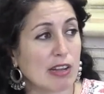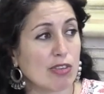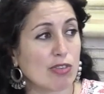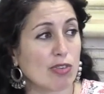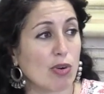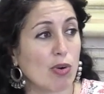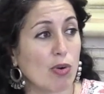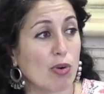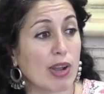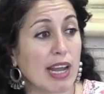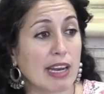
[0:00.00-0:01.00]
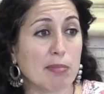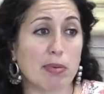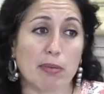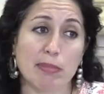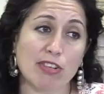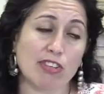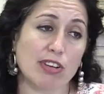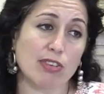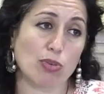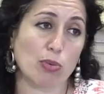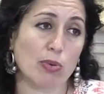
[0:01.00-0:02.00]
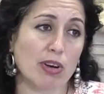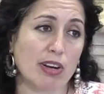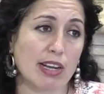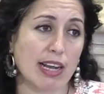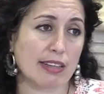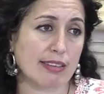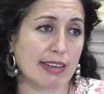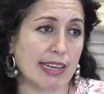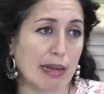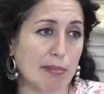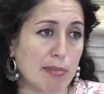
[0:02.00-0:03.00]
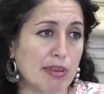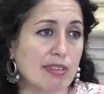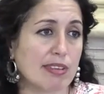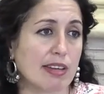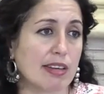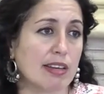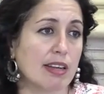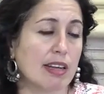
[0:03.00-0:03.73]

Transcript: So getting permission to work at Khiam prison